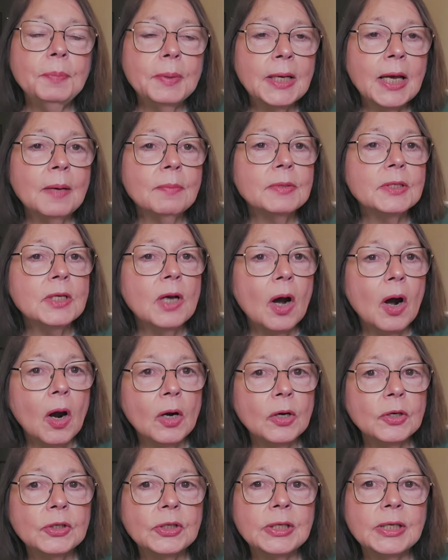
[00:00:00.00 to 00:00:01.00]
becomes
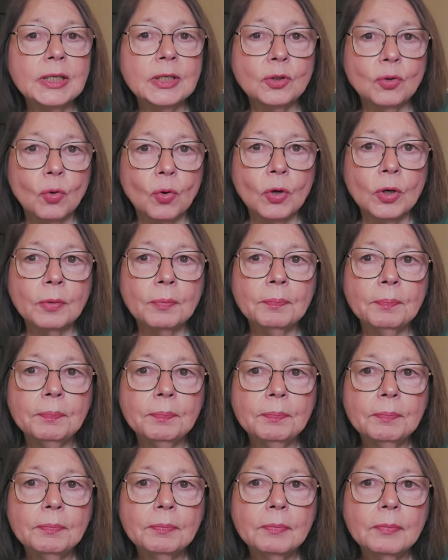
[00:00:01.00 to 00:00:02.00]
hard to ignore.
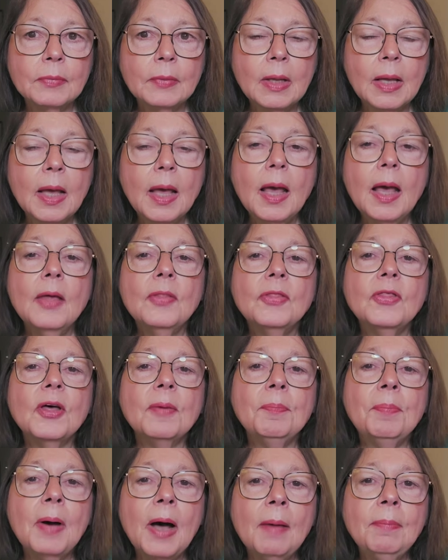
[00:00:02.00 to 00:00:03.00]
The
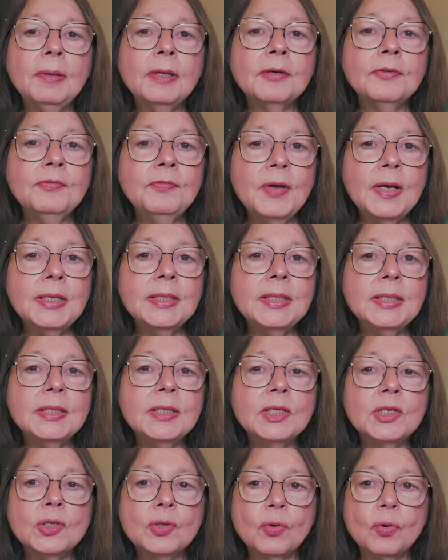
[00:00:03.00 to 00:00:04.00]
public-facing
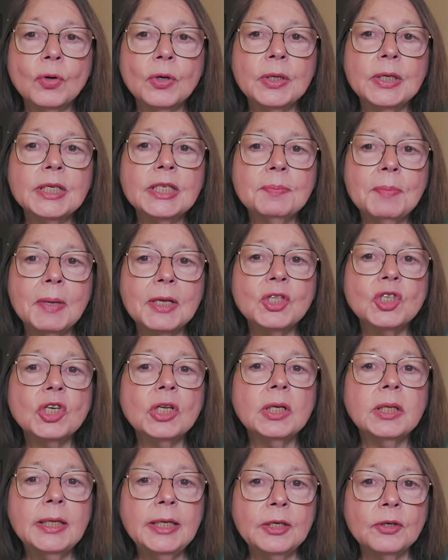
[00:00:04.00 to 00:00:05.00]
story is much
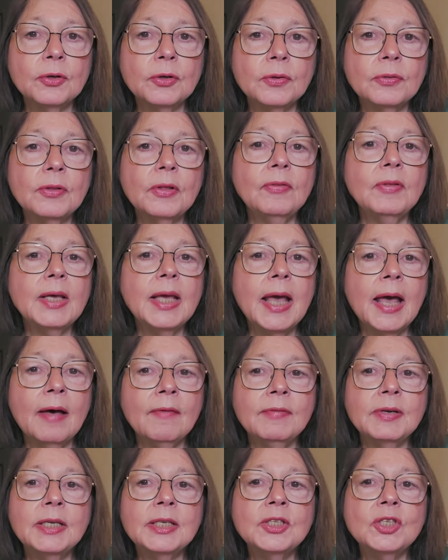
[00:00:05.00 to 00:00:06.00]
cleaner than the
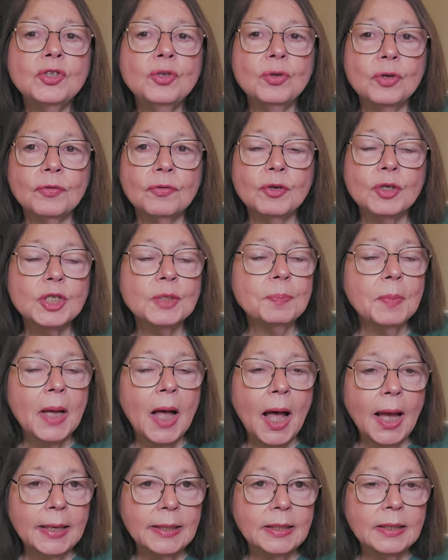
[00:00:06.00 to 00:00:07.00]
evidence universe
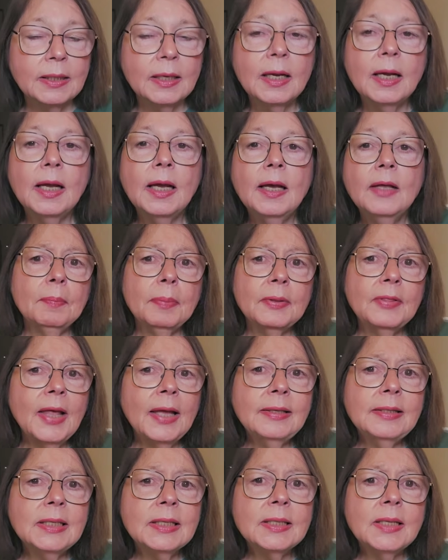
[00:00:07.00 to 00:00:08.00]
behind it. But
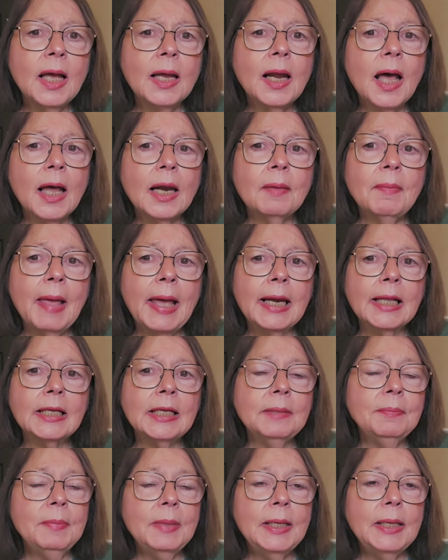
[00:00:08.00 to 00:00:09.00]
that does not
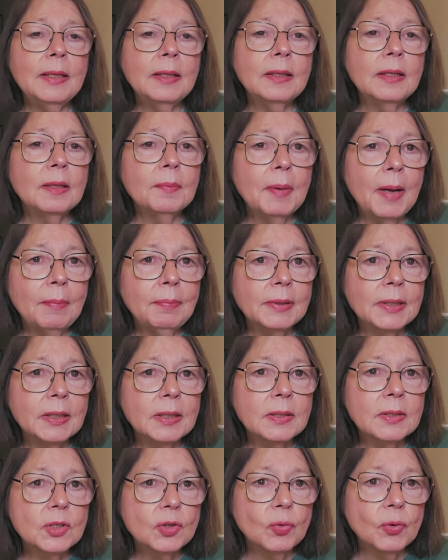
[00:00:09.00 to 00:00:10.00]
automatically mean the public
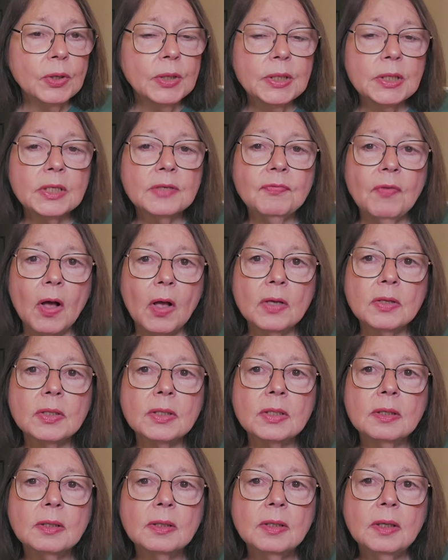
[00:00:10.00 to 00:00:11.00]
story is false.